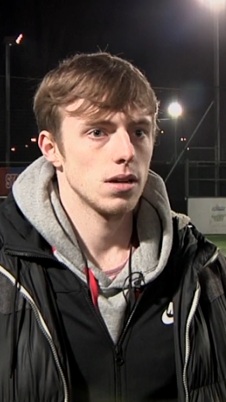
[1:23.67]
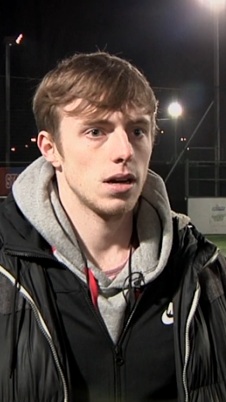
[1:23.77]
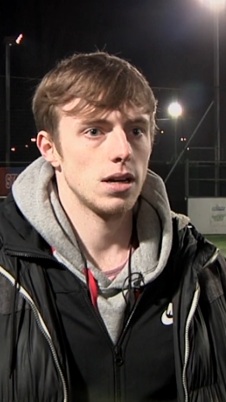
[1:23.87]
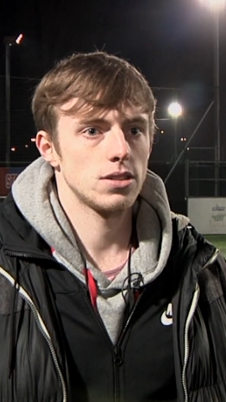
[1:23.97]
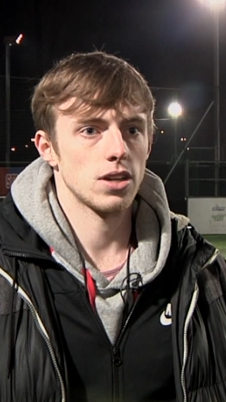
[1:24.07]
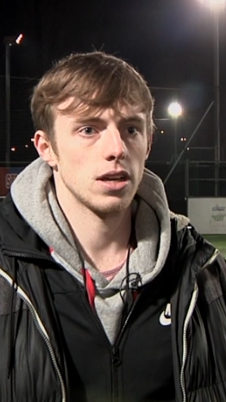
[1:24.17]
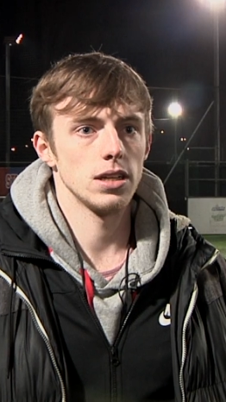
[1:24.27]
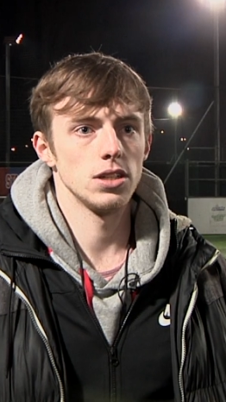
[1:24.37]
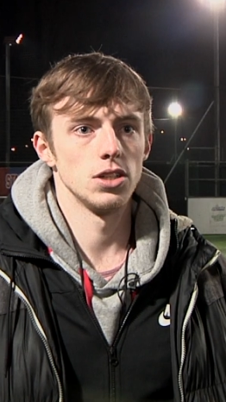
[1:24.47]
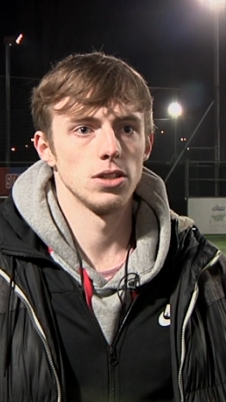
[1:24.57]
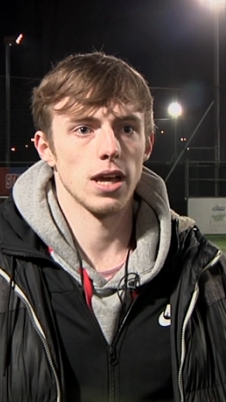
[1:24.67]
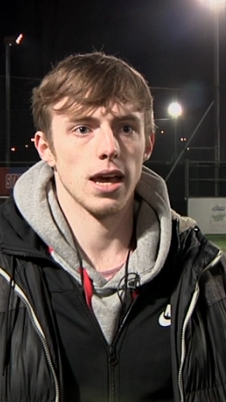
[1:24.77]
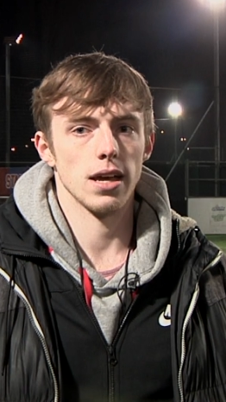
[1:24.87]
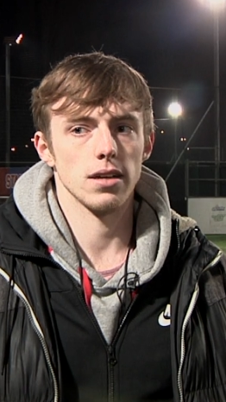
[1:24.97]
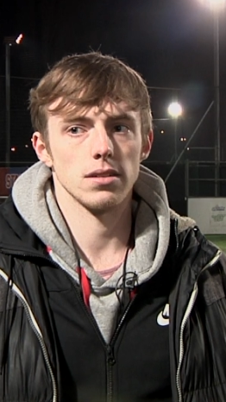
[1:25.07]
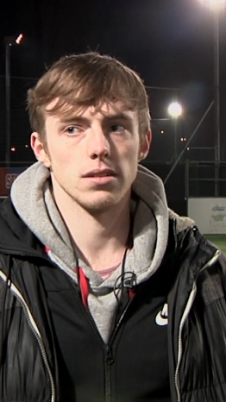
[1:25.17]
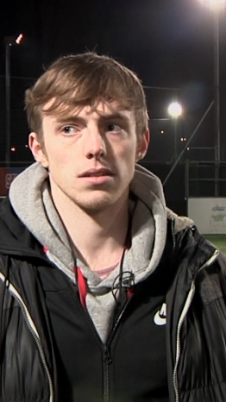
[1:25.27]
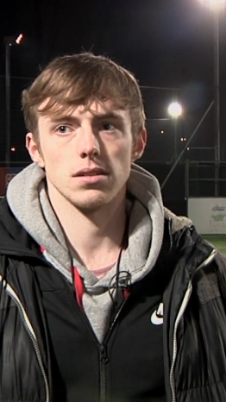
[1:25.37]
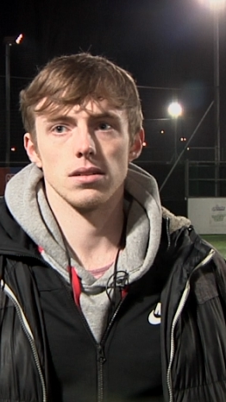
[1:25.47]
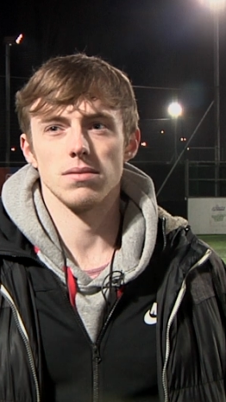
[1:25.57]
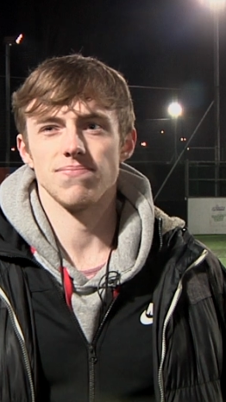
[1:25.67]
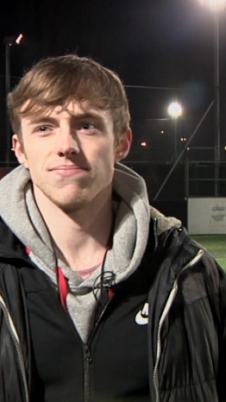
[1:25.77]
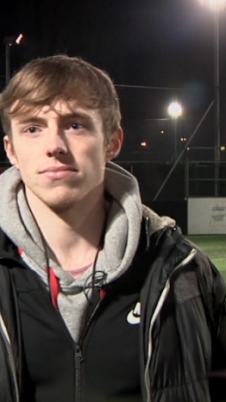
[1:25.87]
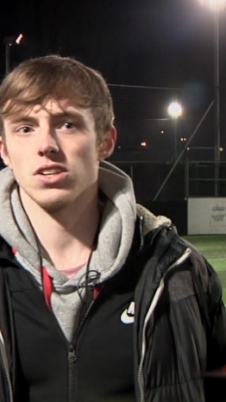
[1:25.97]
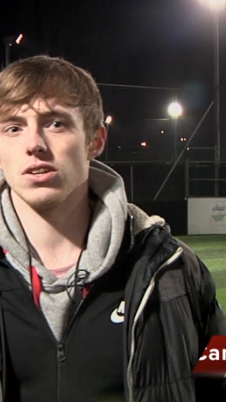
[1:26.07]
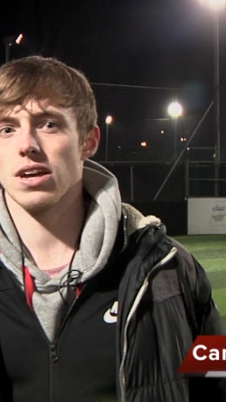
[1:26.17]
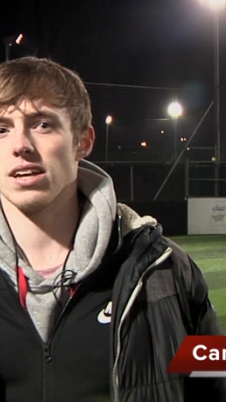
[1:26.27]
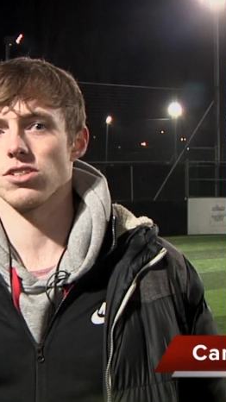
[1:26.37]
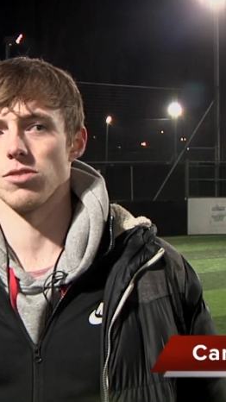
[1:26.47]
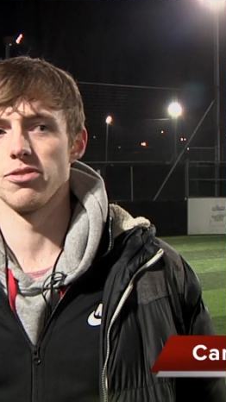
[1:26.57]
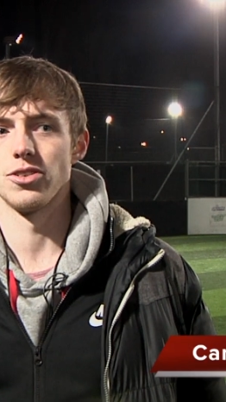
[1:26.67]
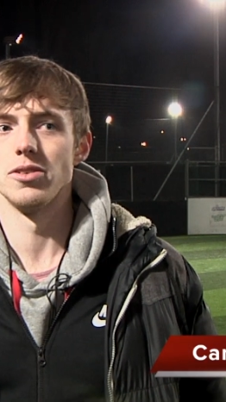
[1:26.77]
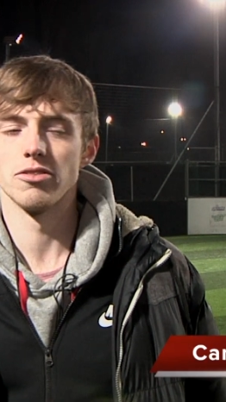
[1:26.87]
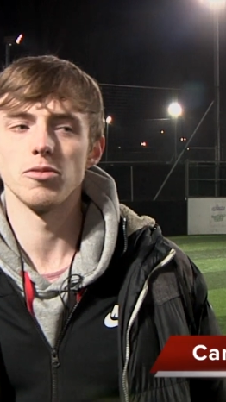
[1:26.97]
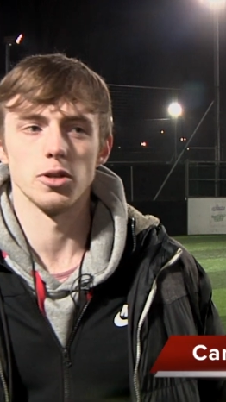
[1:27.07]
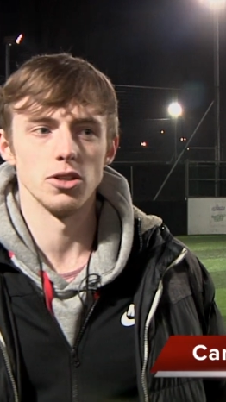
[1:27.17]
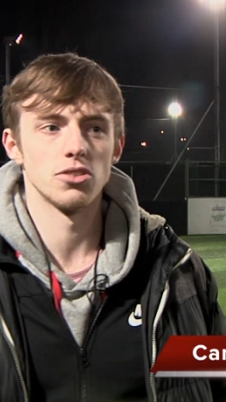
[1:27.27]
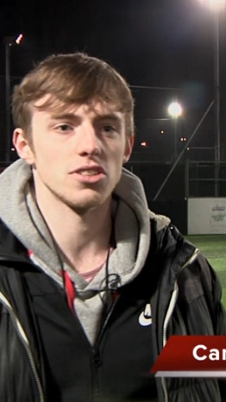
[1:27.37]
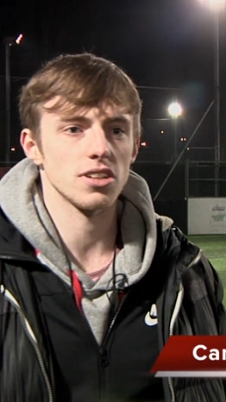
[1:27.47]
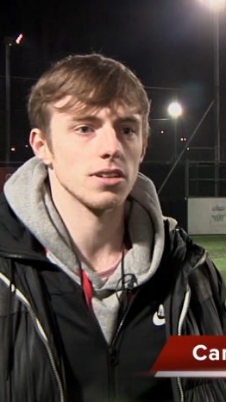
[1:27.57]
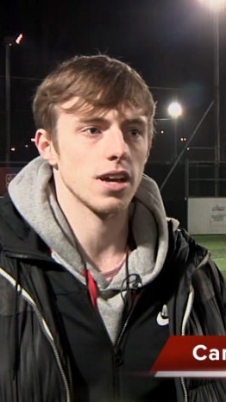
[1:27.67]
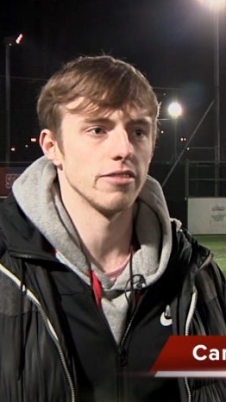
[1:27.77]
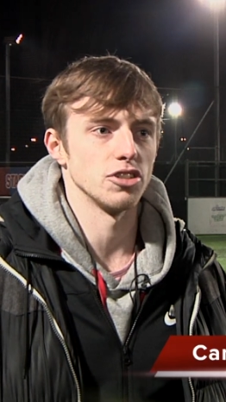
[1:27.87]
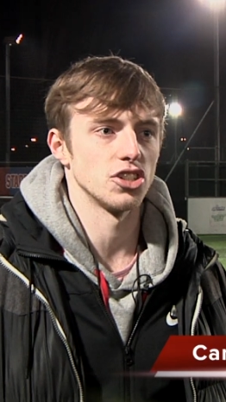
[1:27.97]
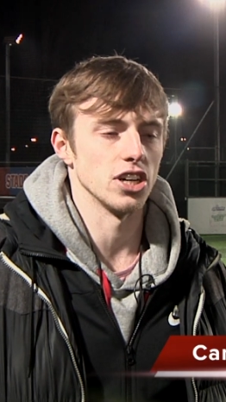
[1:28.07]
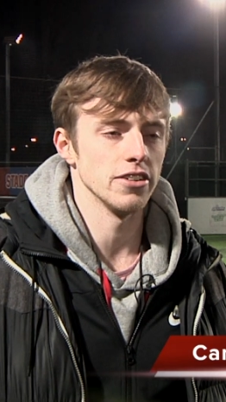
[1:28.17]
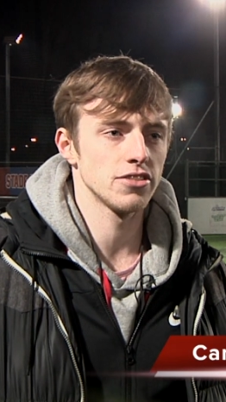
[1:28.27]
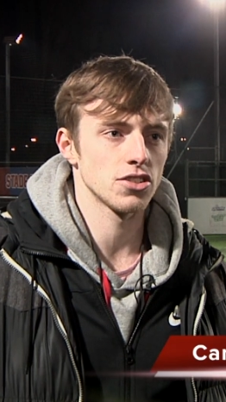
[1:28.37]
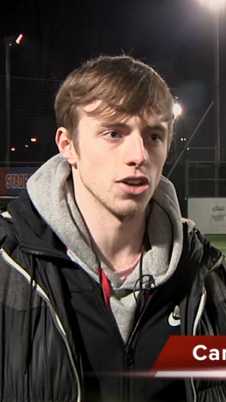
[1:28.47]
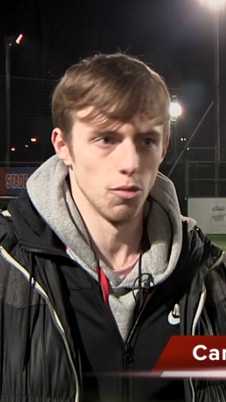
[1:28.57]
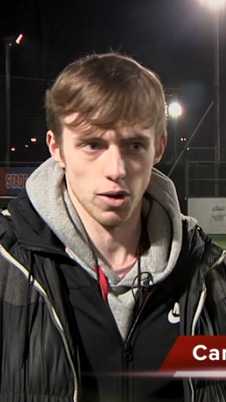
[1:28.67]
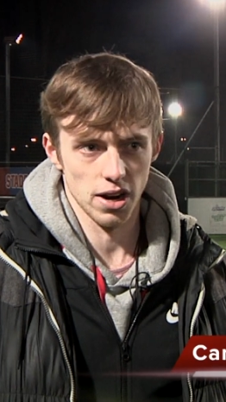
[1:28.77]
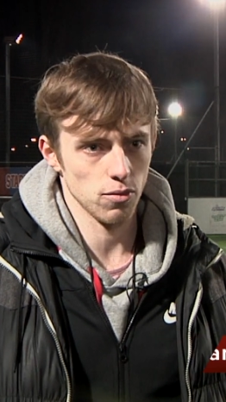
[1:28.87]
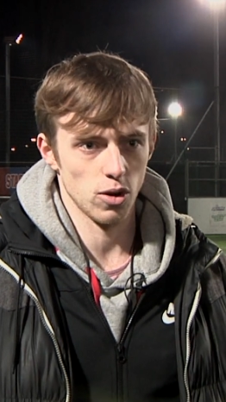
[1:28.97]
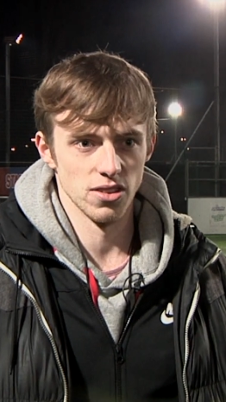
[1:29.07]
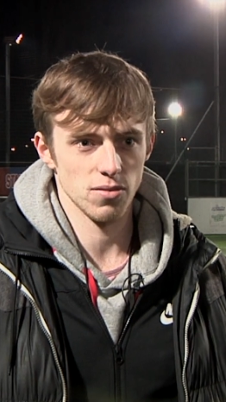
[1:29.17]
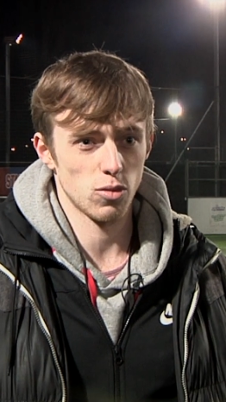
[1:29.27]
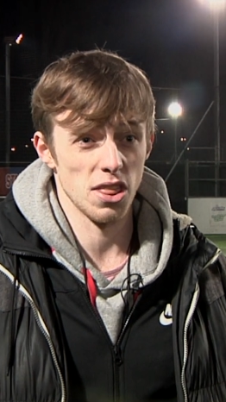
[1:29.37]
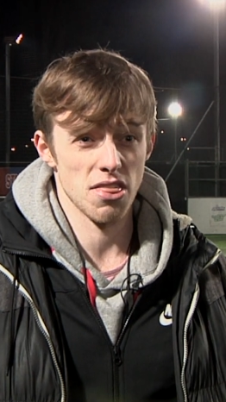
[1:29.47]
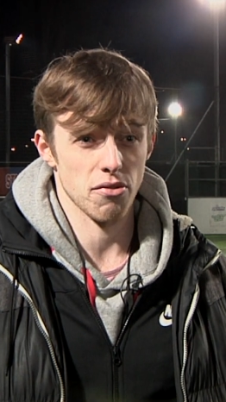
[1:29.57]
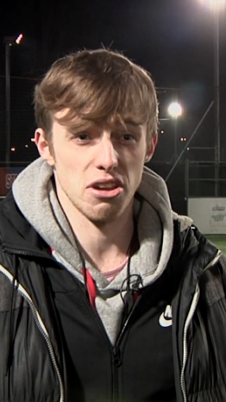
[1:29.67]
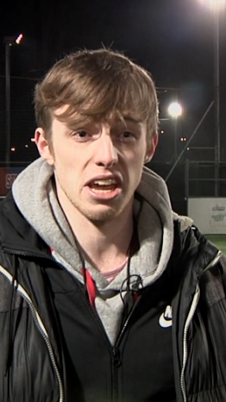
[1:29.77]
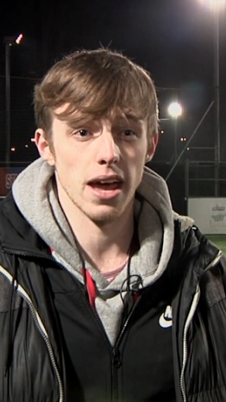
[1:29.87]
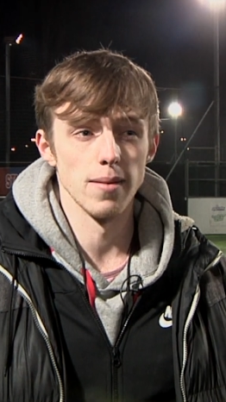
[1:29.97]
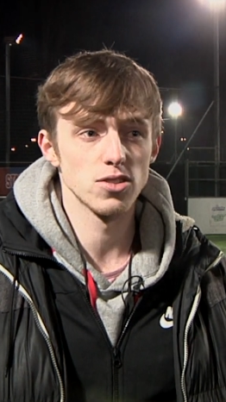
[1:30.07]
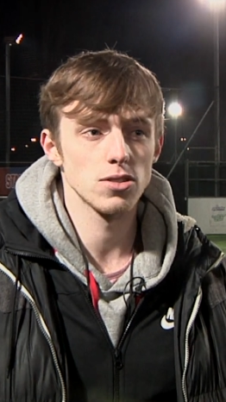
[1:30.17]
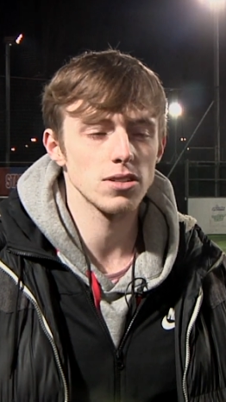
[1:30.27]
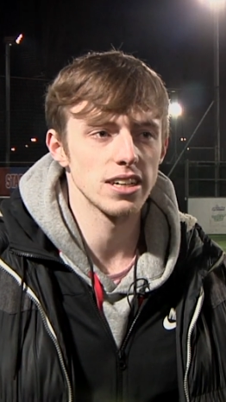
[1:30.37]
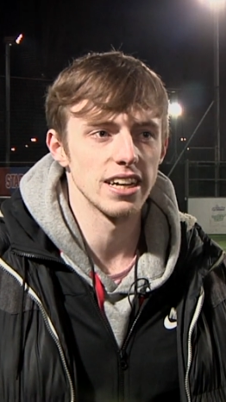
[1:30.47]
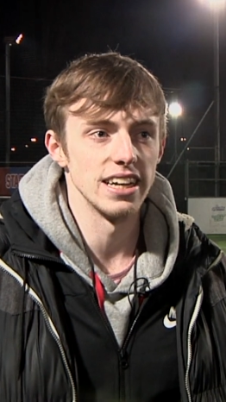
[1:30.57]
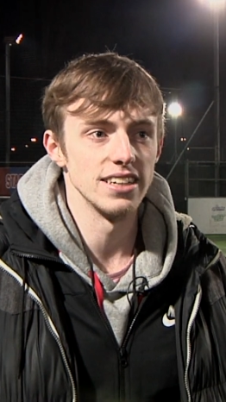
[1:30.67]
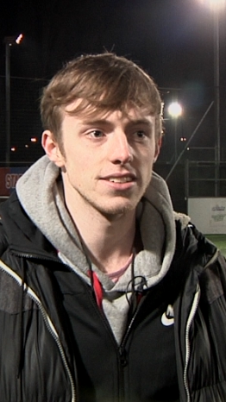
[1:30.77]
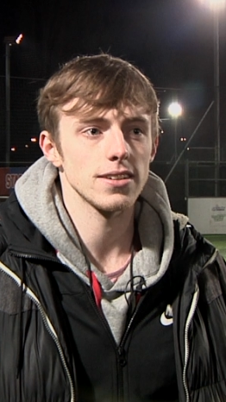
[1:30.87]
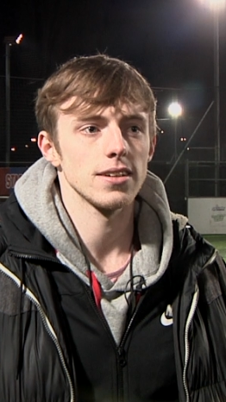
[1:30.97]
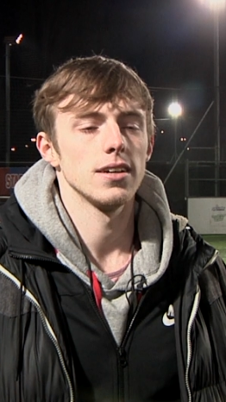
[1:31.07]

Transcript: I'd say you get some form of abuse every shift. So one in three games, at least.